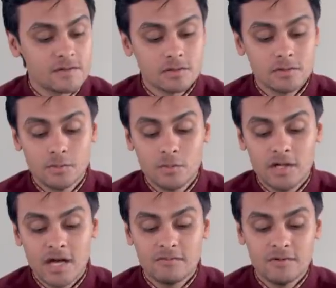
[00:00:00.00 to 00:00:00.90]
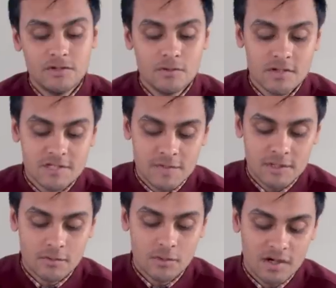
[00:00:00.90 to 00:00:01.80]
So we have a
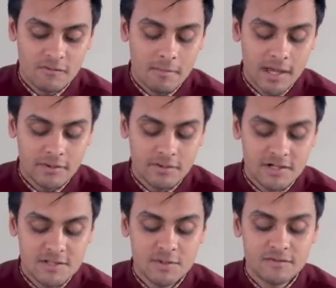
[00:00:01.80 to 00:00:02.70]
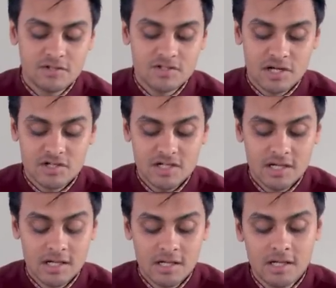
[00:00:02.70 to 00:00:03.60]
USB, we have a micro USB for
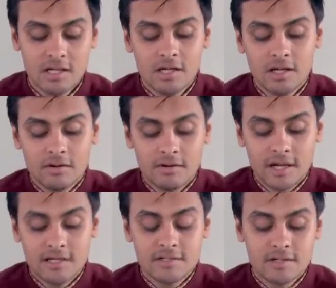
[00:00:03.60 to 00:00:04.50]
charging right